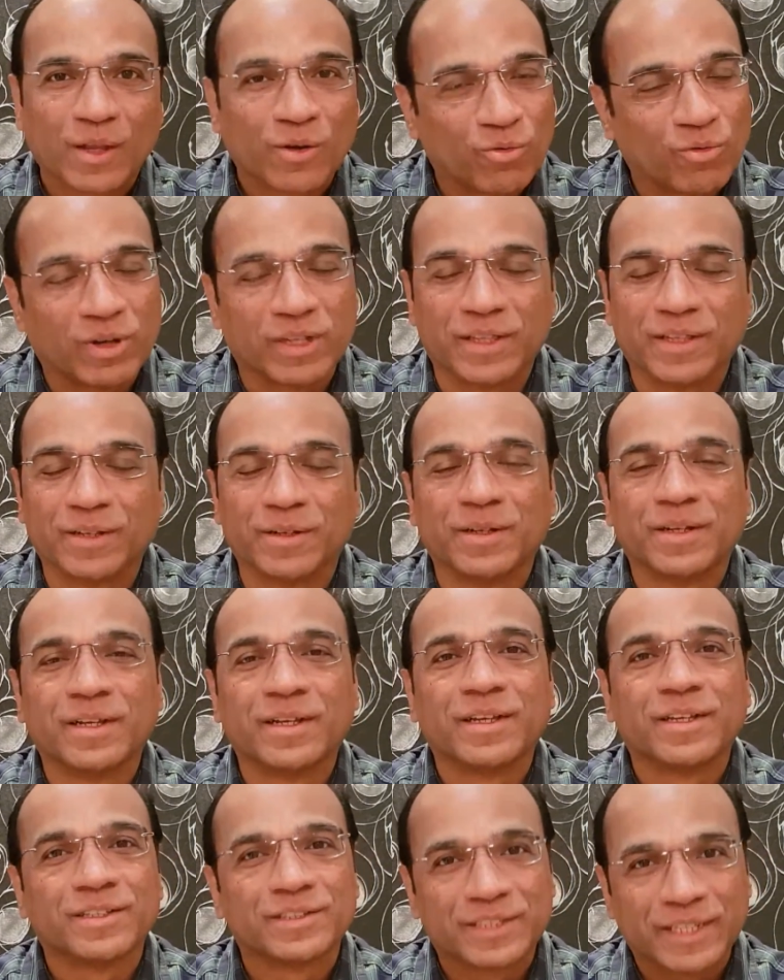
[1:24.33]
One.
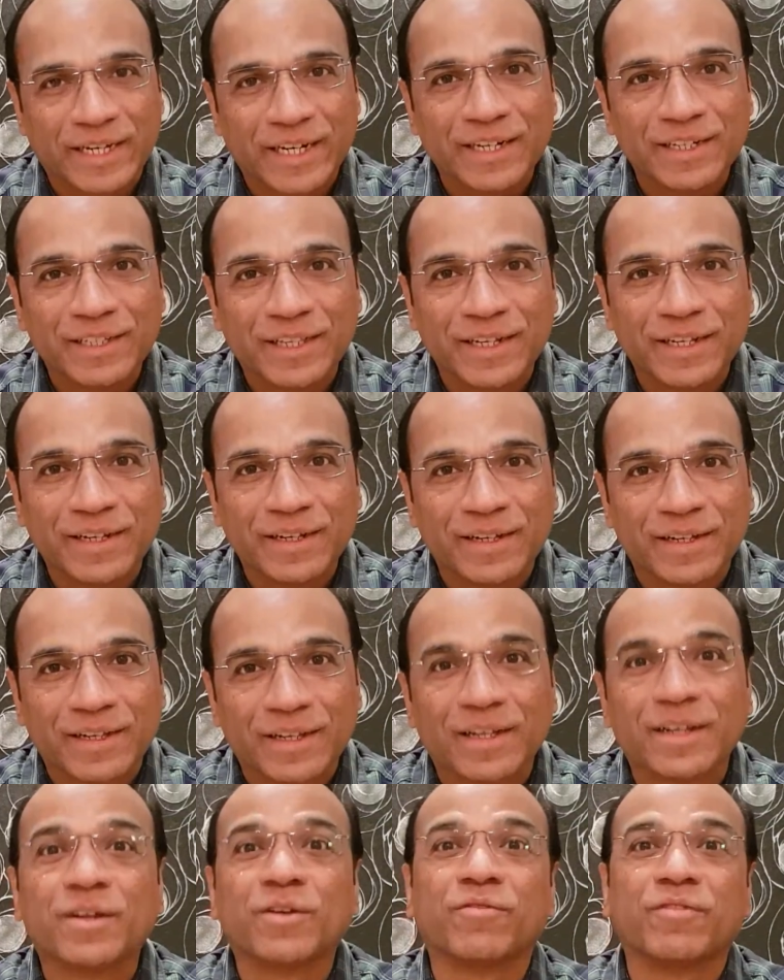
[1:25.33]
Second thing,
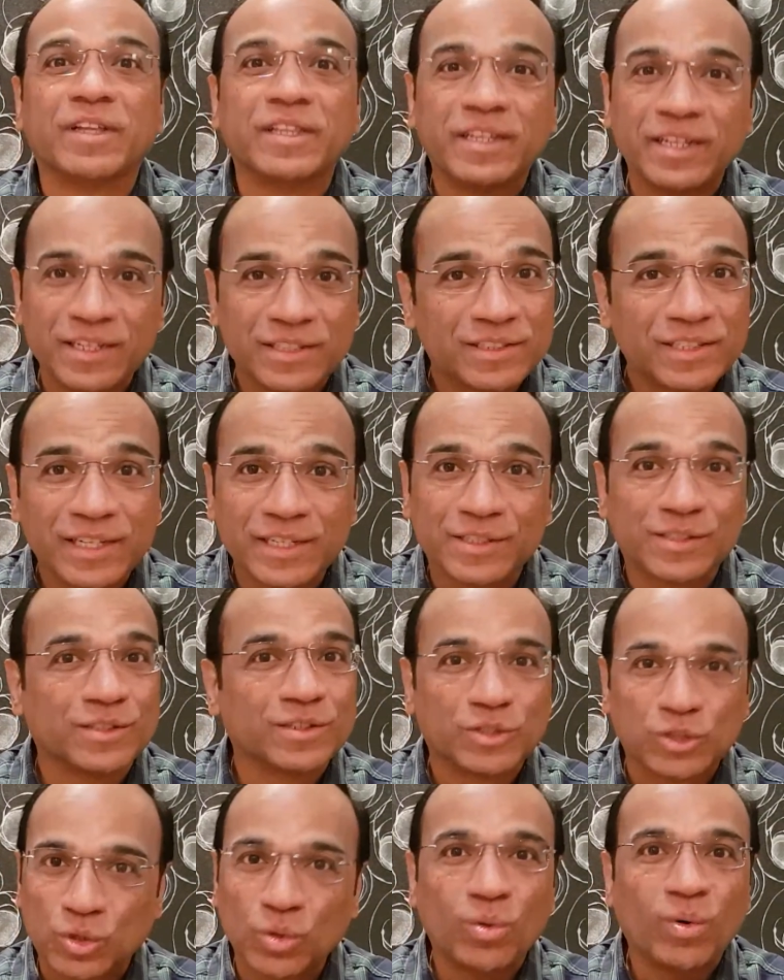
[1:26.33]
when he says,
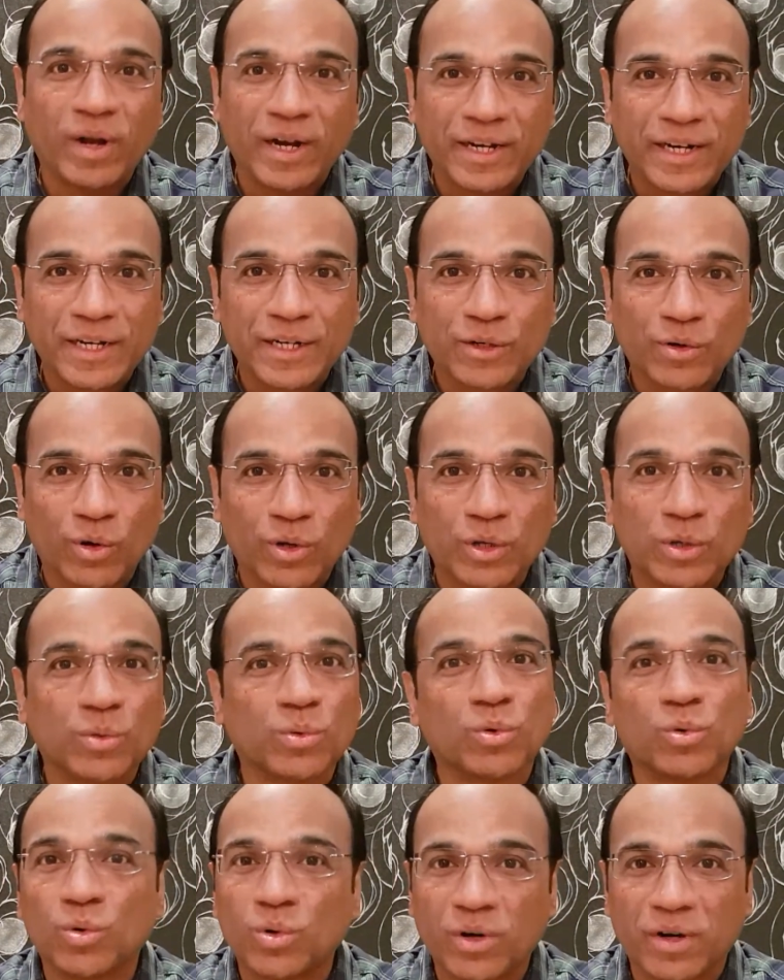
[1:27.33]
"No, I didn't call you,
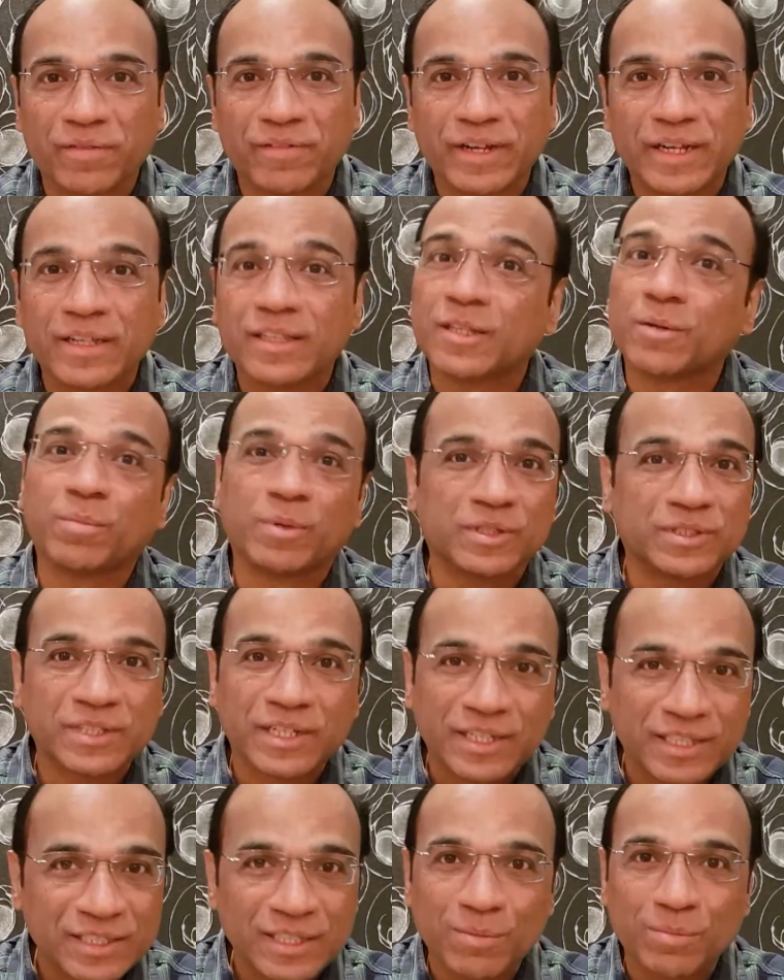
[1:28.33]
go away," the
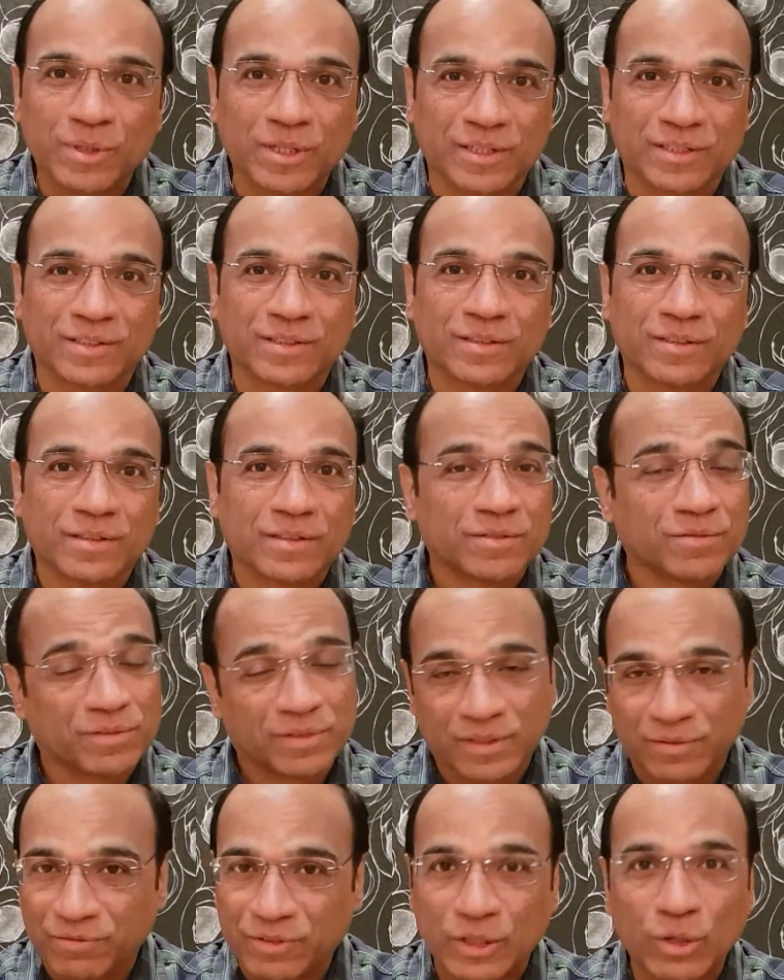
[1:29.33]
person disappears
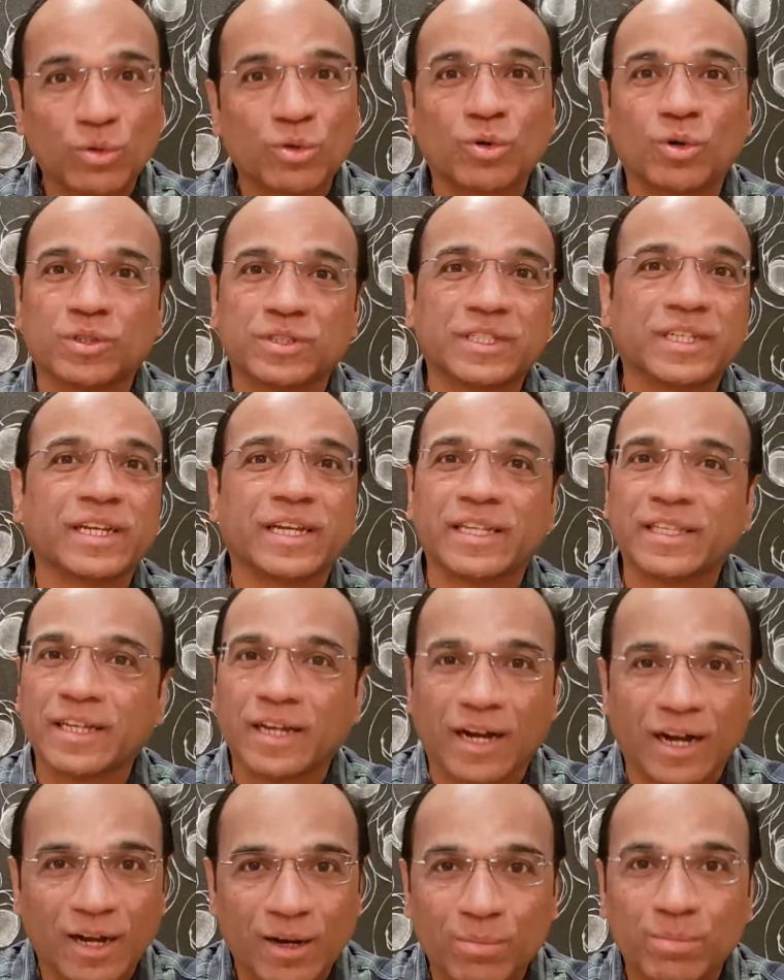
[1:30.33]
without causing any
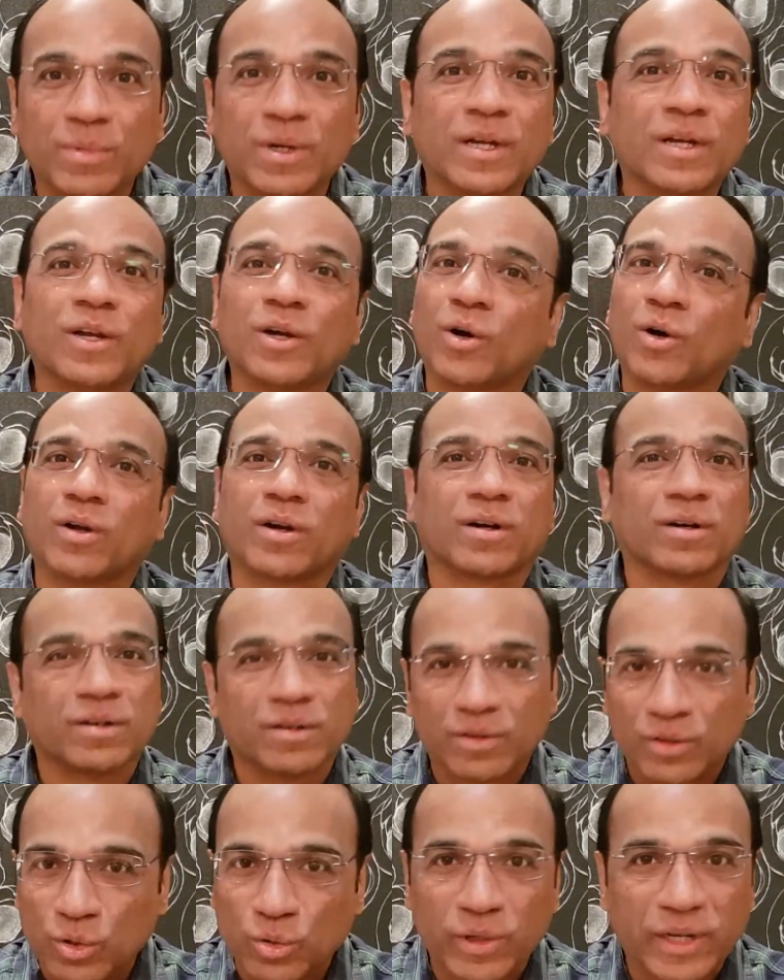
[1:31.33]
harm or
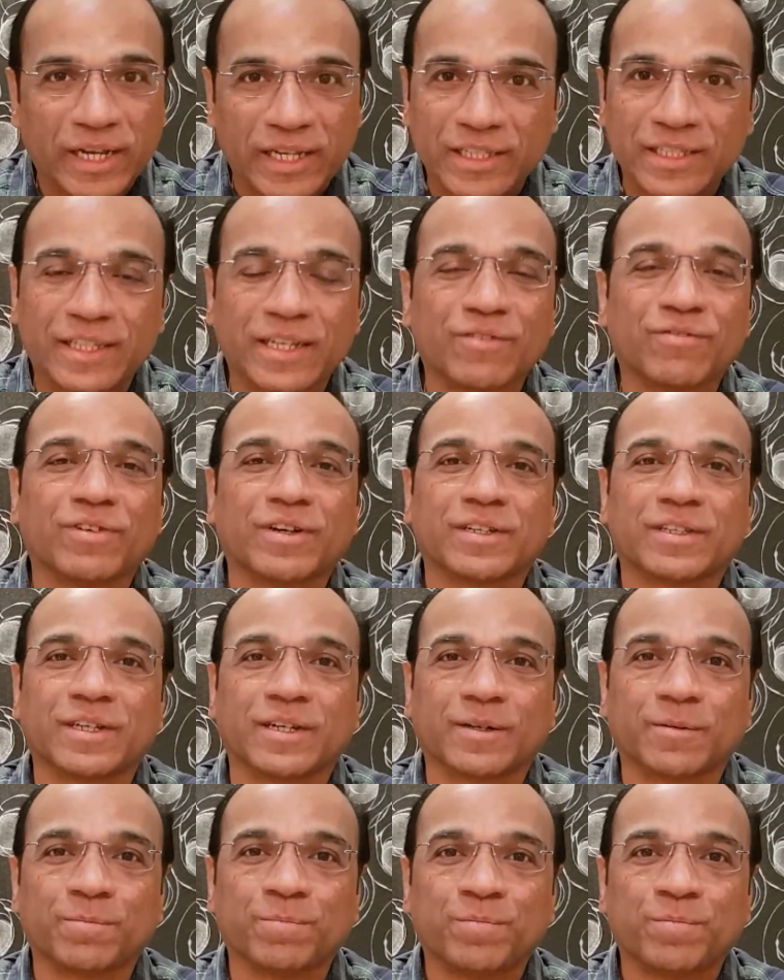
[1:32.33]
doing anything further.